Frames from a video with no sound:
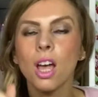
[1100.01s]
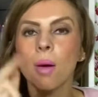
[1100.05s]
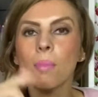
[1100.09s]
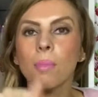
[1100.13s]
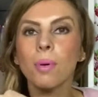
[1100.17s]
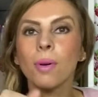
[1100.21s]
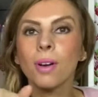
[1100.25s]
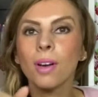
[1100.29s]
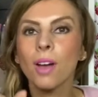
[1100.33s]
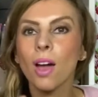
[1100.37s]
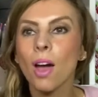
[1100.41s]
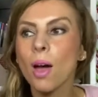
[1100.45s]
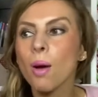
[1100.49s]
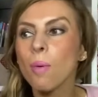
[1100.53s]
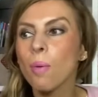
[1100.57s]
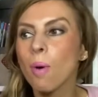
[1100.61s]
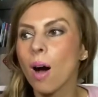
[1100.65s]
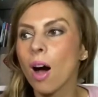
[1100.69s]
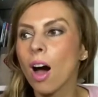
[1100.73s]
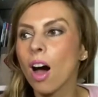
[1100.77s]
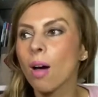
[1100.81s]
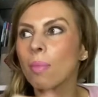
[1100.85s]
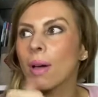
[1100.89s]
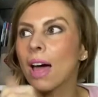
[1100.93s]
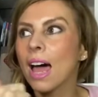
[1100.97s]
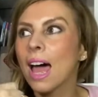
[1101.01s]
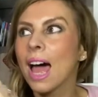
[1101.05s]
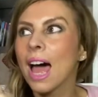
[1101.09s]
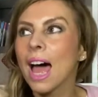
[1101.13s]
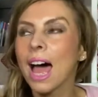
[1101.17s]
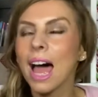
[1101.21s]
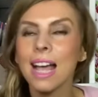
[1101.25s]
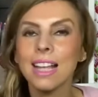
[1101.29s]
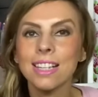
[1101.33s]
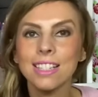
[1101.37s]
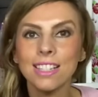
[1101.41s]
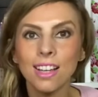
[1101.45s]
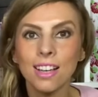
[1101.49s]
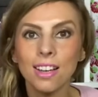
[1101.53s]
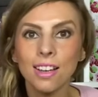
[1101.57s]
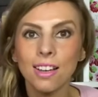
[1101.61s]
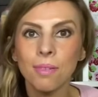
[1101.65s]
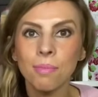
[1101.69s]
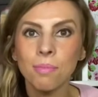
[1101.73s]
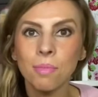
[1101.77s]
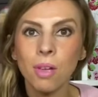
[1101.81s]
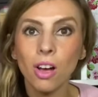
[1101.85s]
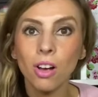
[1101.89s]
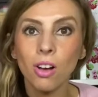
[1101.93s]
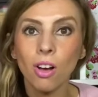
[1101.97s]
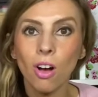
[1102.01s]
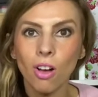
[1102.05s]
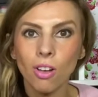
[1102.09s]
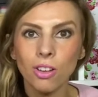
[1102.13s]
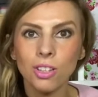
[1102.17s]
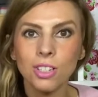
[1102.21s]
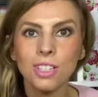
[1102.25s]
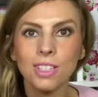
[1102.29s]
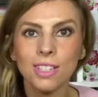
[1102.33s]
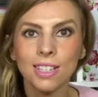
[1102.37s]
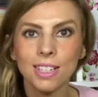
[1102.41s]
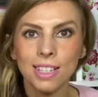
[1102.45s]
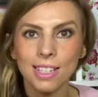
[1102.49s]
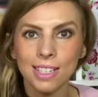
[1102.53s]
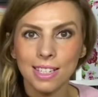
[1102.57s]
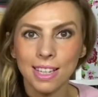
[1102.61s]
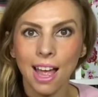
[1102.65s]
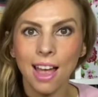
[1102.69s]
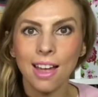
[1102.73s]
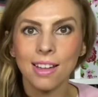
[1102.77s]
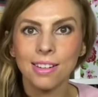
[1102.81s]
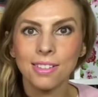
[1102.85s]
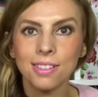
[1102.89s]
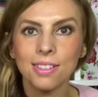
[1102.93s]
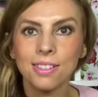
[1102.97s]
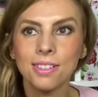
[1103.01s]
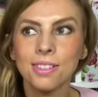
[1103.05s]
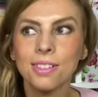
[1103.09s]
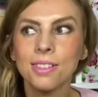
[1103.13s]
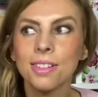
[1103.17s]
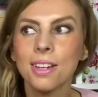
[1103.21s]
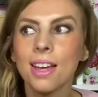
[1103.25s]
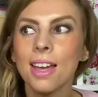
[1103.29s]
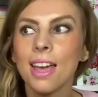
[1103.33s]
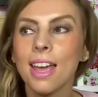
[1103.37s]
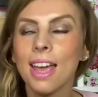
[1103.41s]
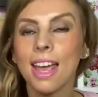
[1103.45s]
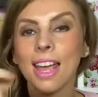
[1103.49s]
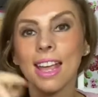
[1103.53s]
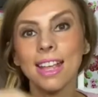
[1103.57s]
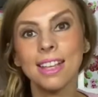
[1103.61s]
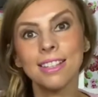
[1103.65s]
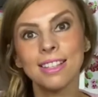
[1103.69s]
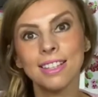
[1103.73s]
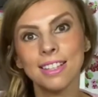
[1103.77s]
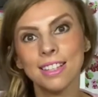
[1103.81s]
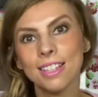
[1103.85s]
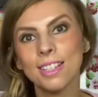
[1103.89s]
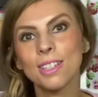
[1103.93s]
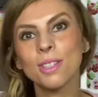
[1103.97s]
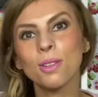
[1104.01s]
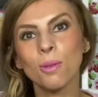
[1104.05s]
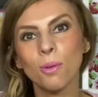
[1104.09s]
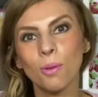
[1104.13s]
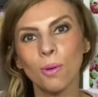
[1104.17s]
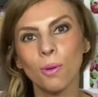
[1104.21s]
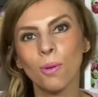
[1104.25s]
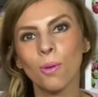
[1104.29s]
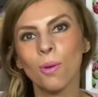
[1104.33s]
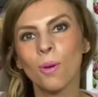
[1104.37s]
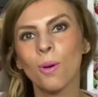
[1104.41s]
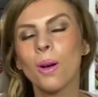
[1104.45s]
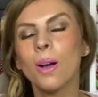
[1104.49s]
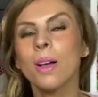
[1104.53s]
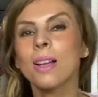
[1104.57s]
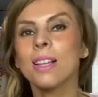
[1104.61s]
but Co-op has a Costa stand in the store,